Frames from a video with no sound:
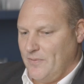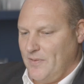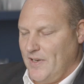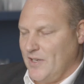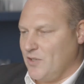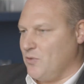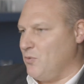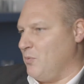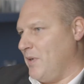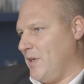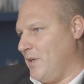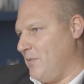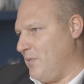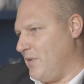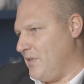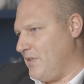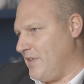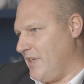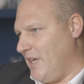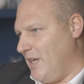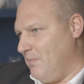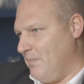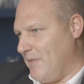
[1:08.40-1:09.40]
flexible benefit
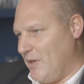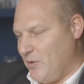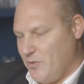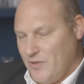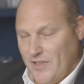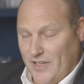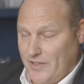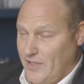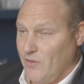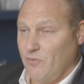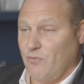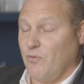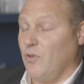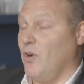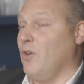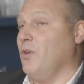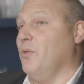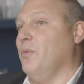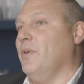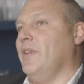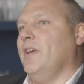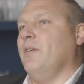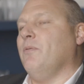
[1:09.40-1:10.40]
scheme. There was nothing
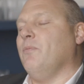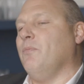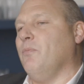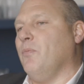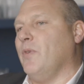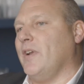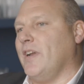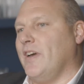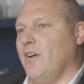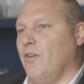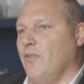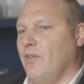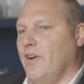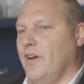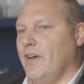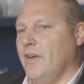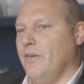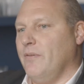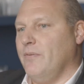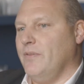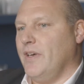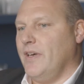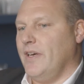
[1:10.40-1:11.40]
wrong with it when I
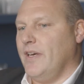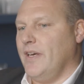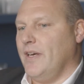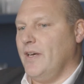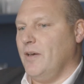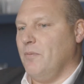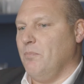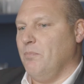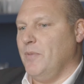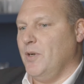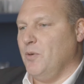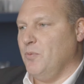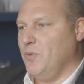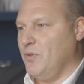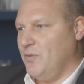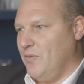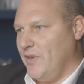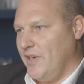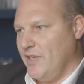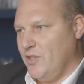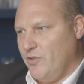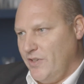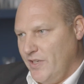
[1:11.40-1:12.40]
arrived, but it was
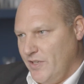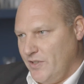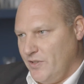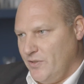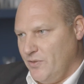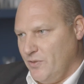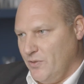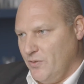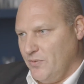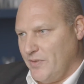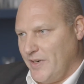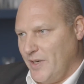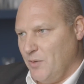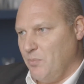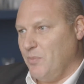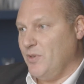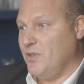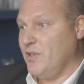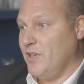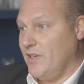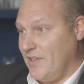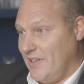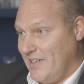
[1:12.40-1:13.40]
very traditional, very
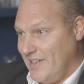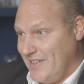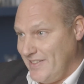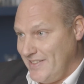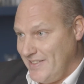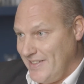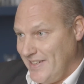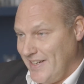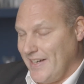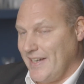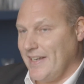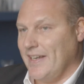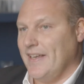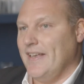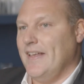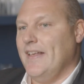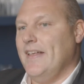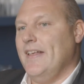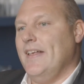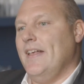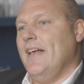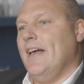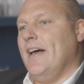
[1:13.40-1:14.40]
paternalistic.
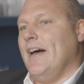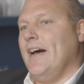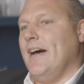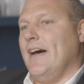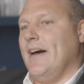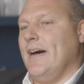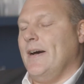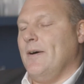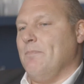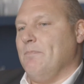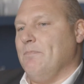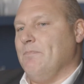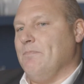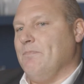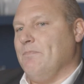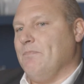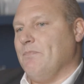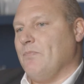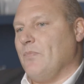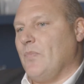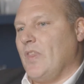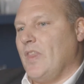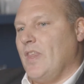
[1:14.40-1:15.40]

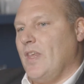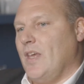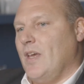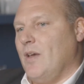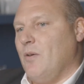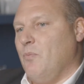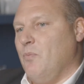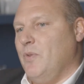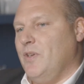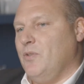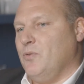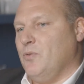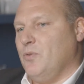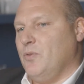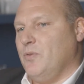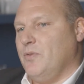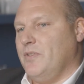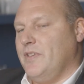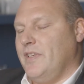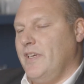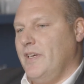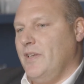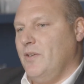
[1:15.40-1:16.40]
And we sort of
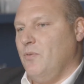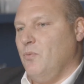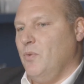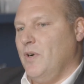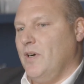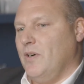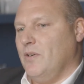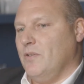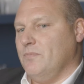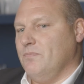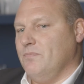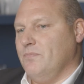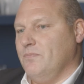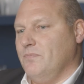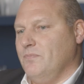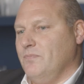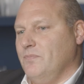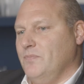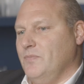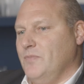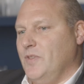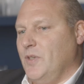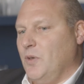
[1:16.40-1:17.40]
said, well,
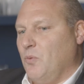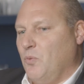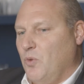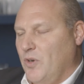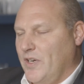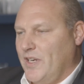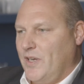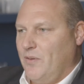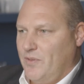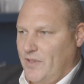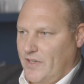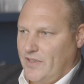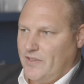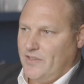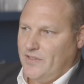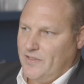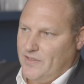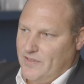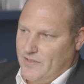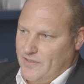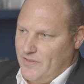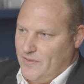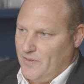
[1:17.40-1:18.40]
you know, what gives
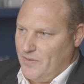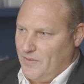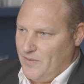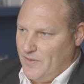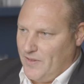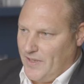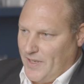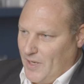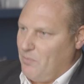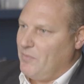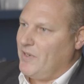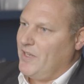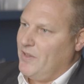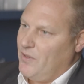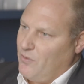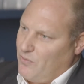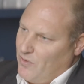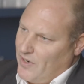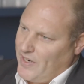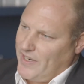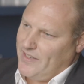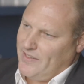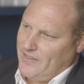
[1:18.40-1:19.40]
us, the company, the
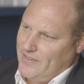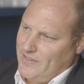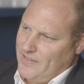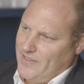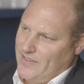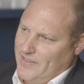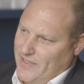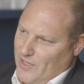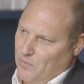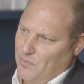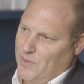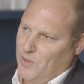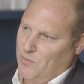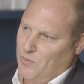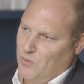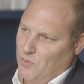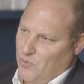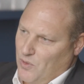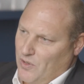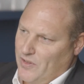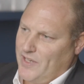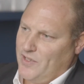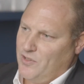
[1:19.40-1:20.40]
right to tell people
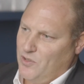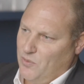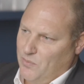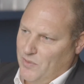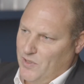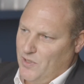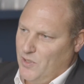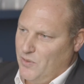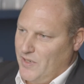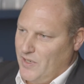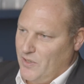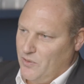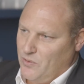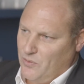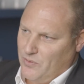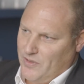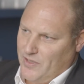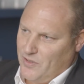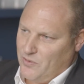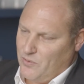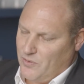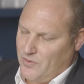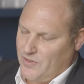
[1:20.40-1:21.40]
what they should be doing and all
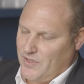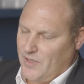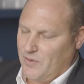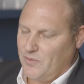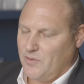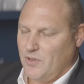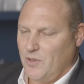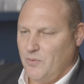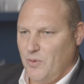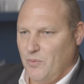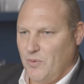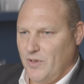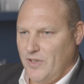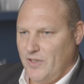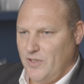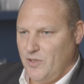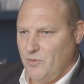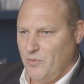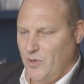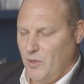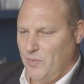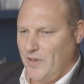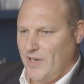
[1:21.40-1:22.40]
this sort of stuff? So we wanted
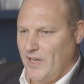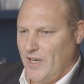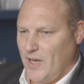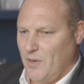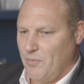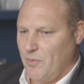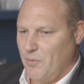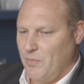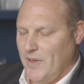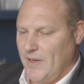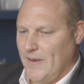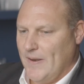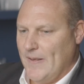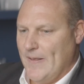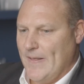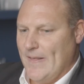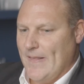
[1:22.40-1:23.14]
to open it up a bit,